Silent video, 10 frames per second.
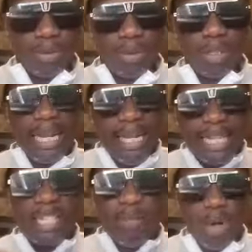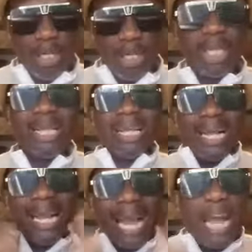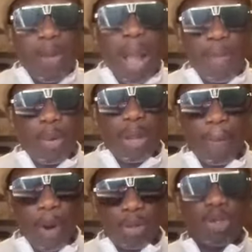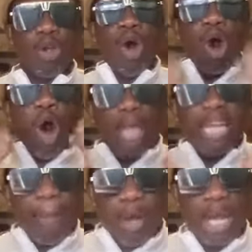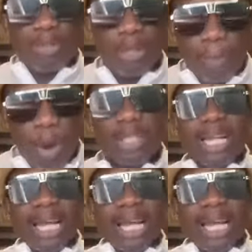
The next morning, Ghana Web will report, all the bloggers report,